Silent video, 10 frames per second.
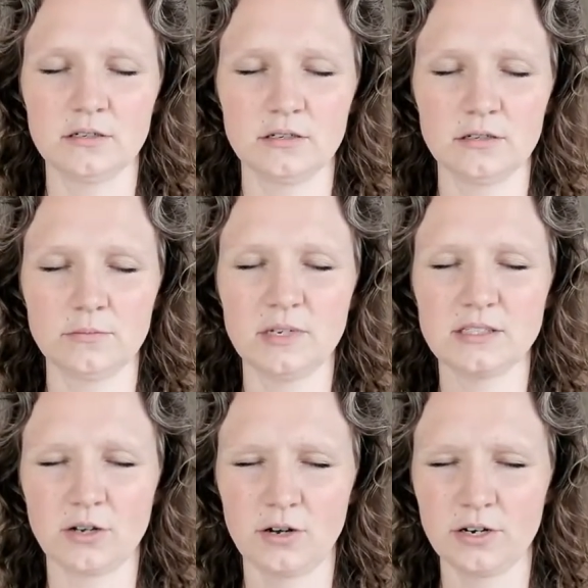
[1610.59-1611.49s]

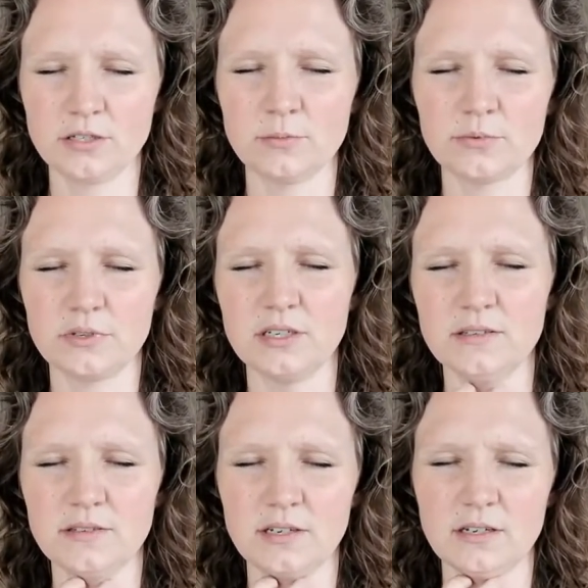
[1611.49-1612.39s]
Makes it hard to
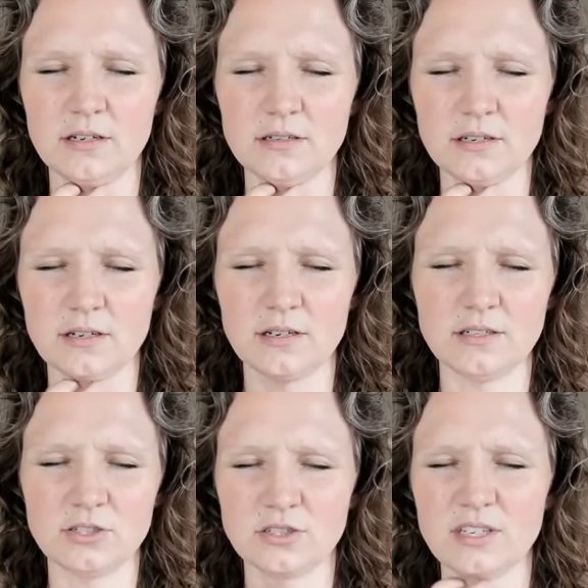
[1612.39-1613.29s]
breathe, and
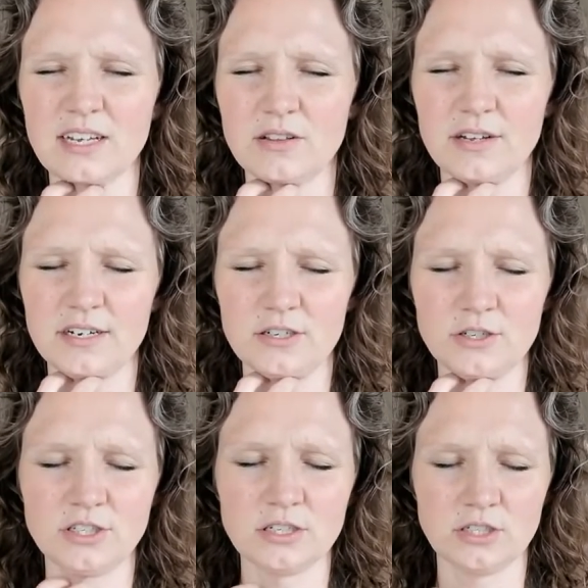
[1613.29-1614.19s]
it's just like a lot of
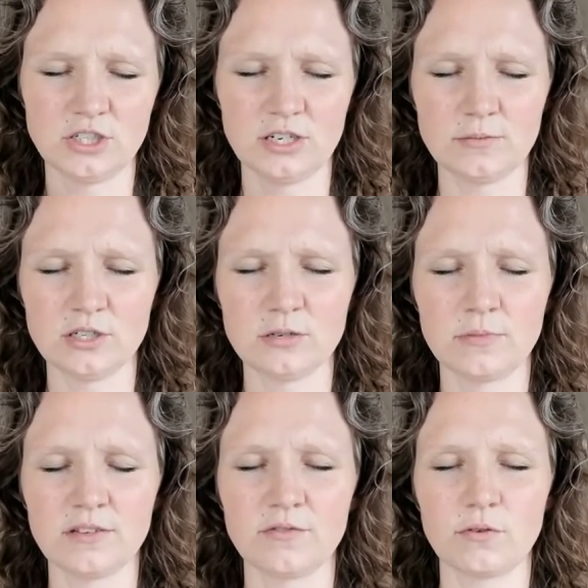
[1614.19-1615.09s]
energy gets jammed here in
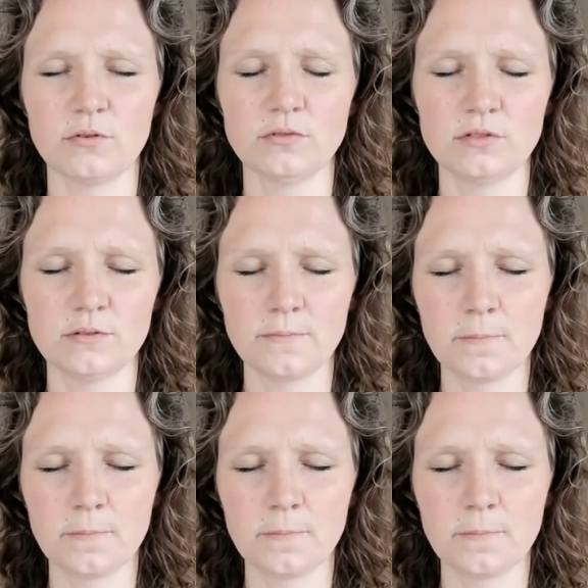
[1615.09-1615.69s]
my throat.